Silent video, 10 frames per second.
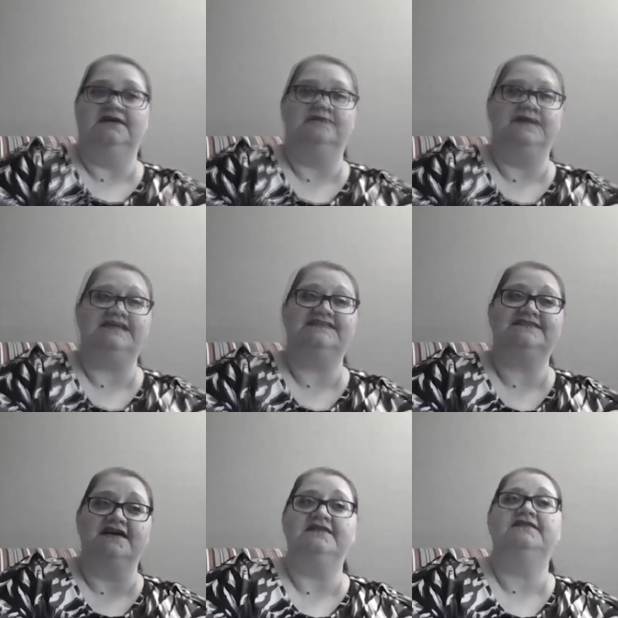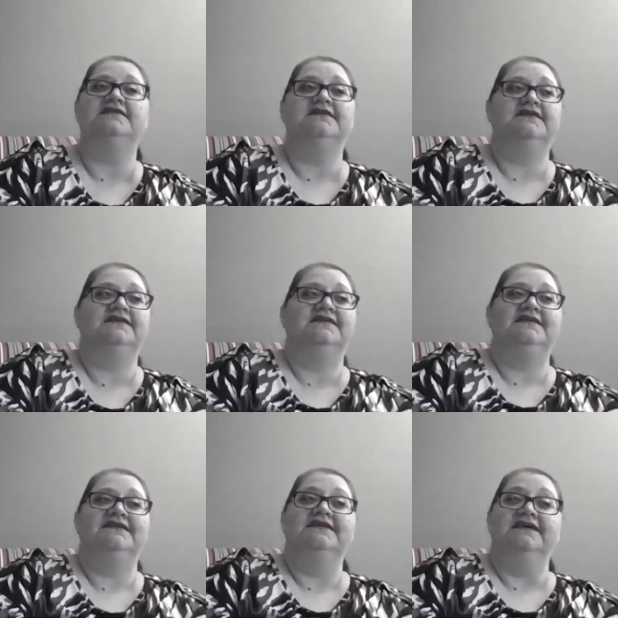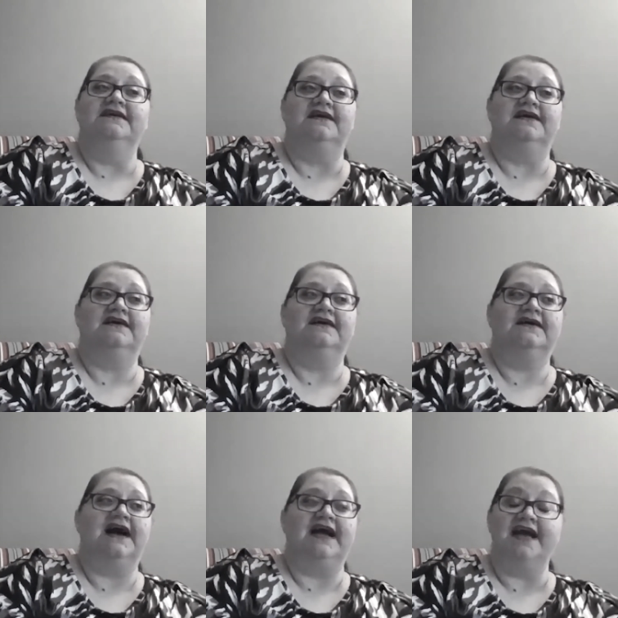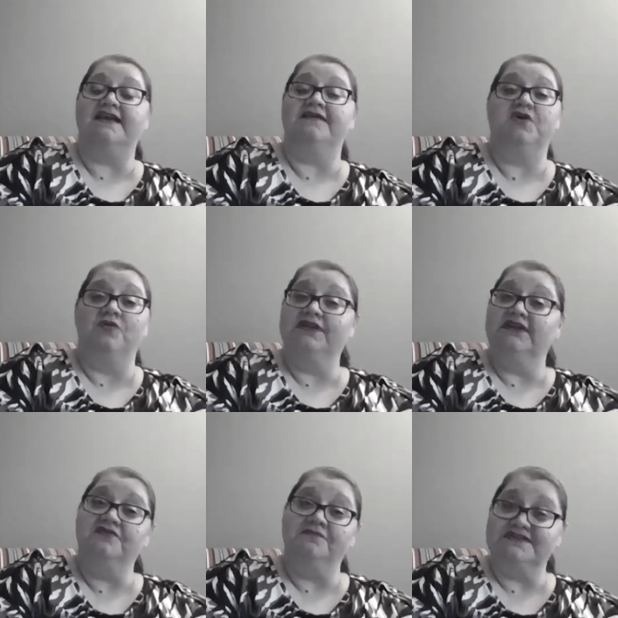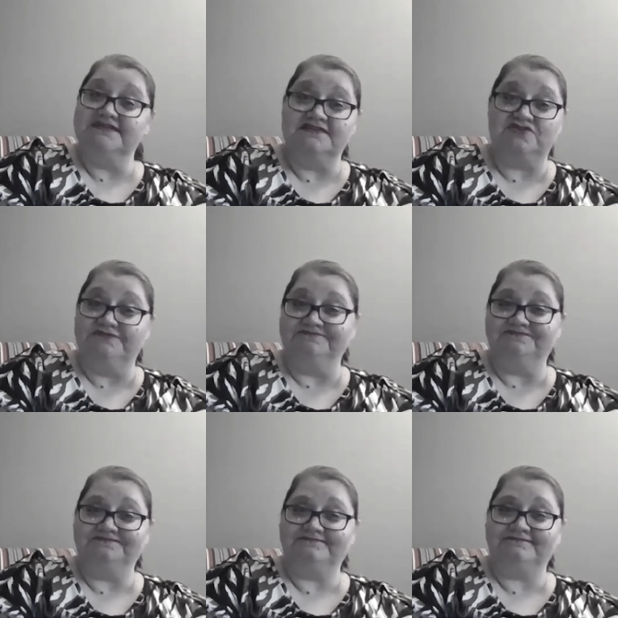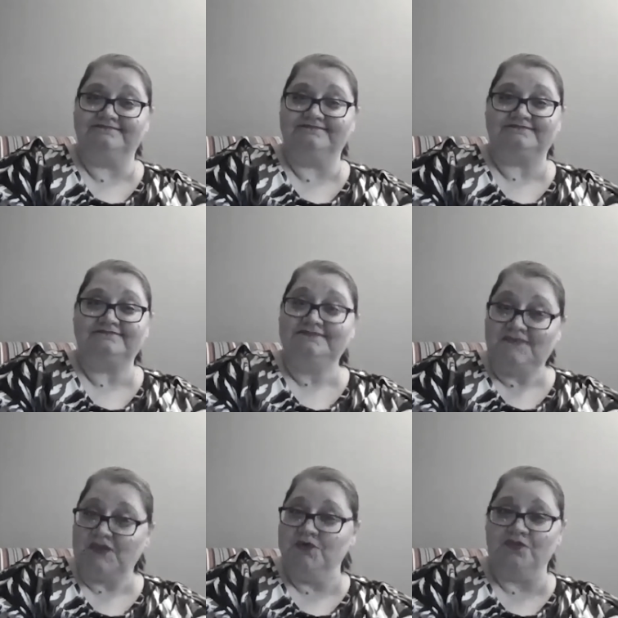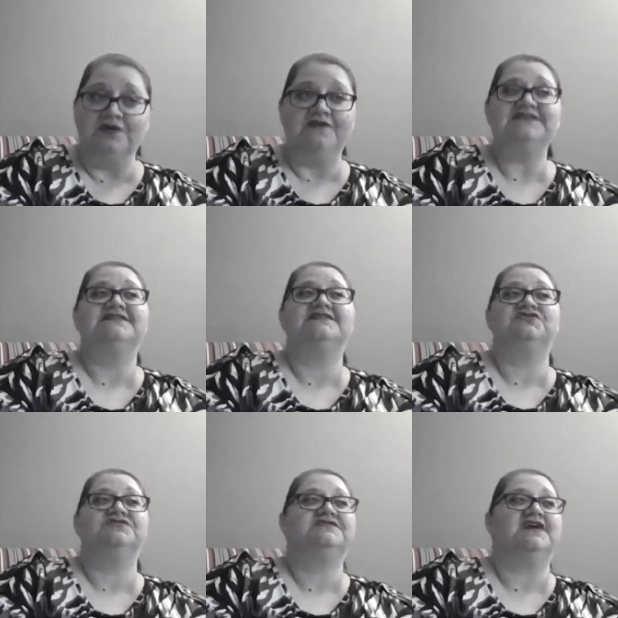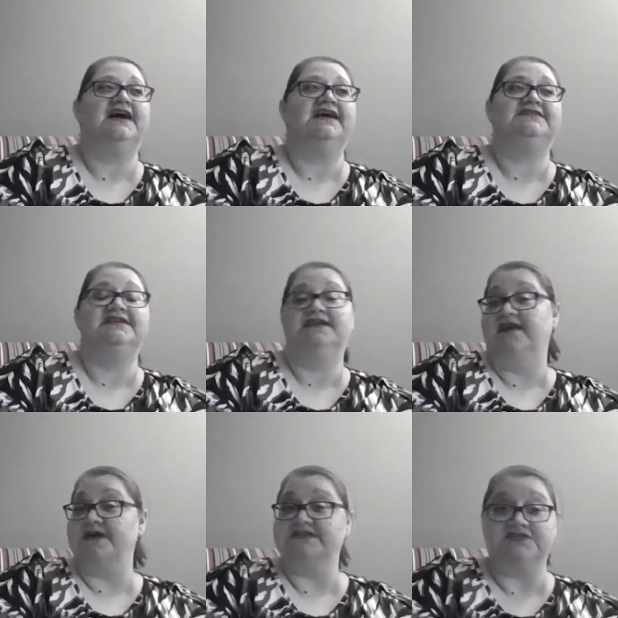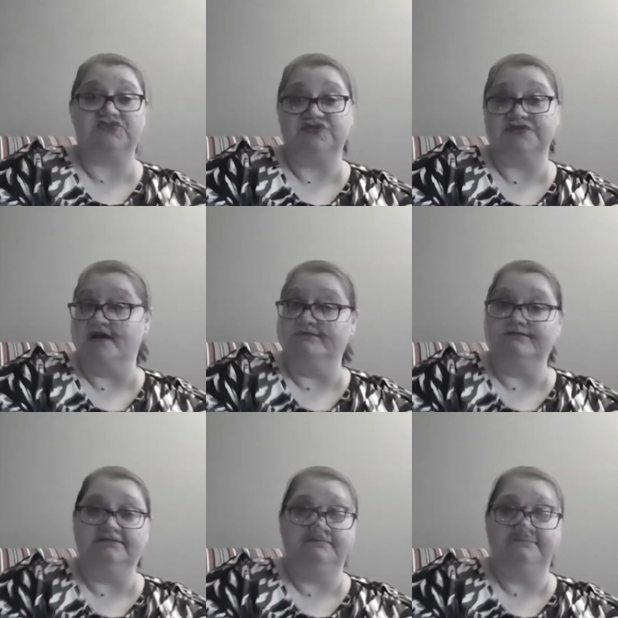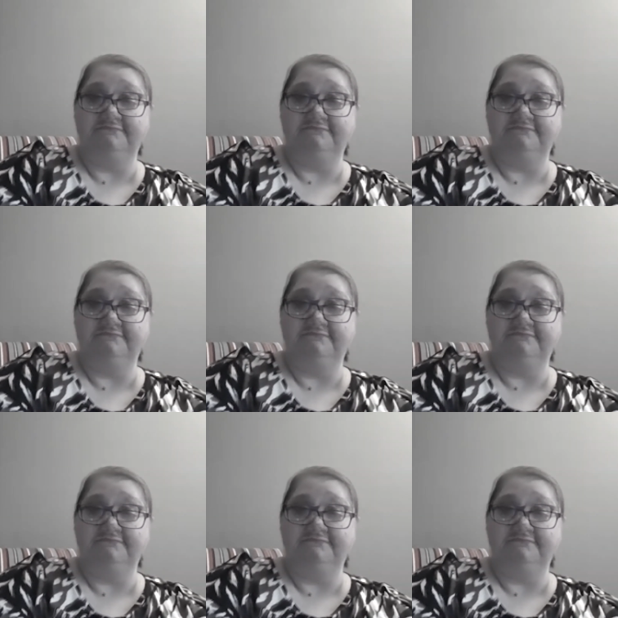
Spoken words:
My son, I had him go and live with my sister, with one of my sisters. I didn't let my sisters come.